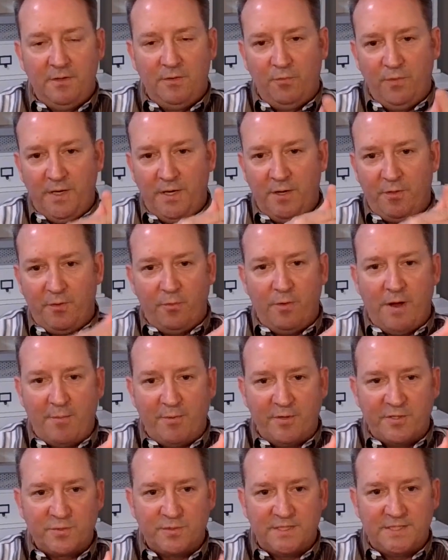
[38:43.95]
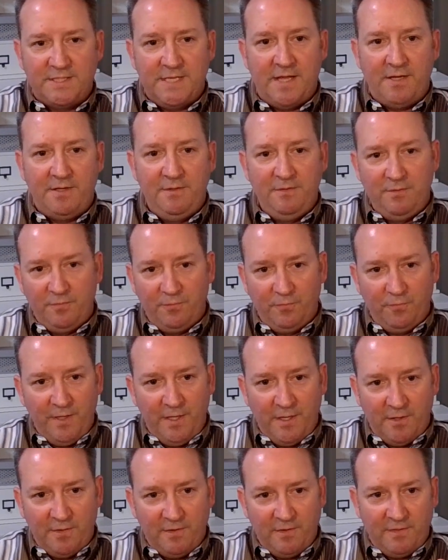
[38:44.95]
We know that Roberts was dead. We
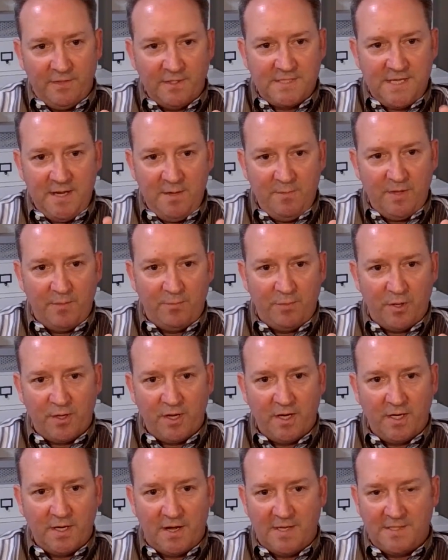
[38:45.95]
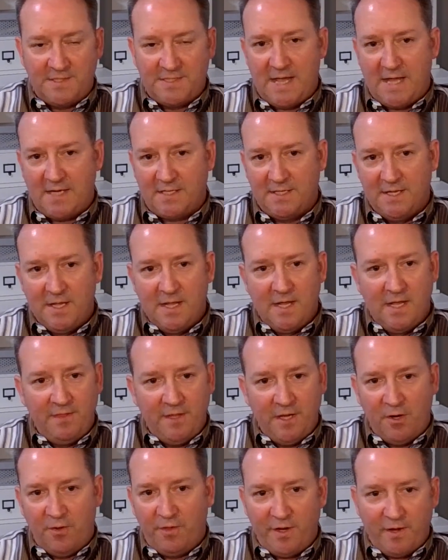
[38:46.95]
know that the team had broken contact.
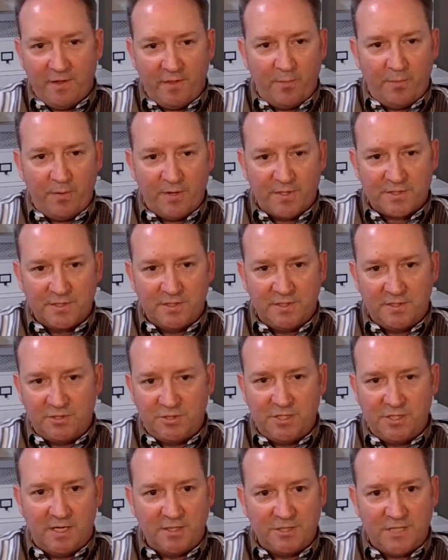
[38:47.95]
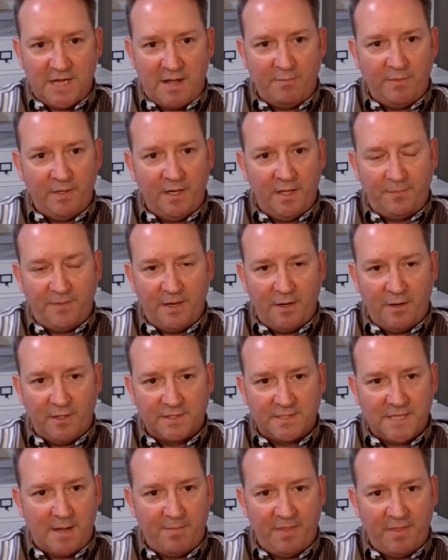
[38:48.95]
The only other person is John Chapman up there
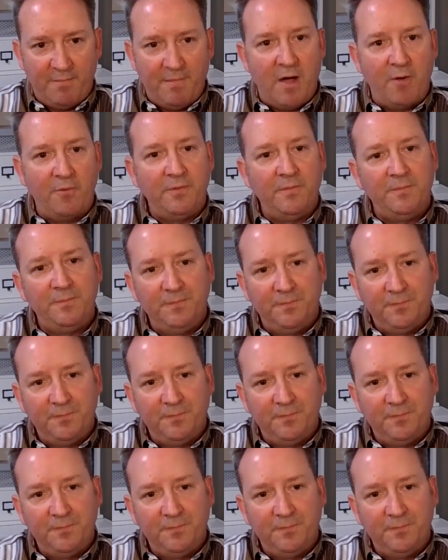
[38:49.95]
on top of the mountain.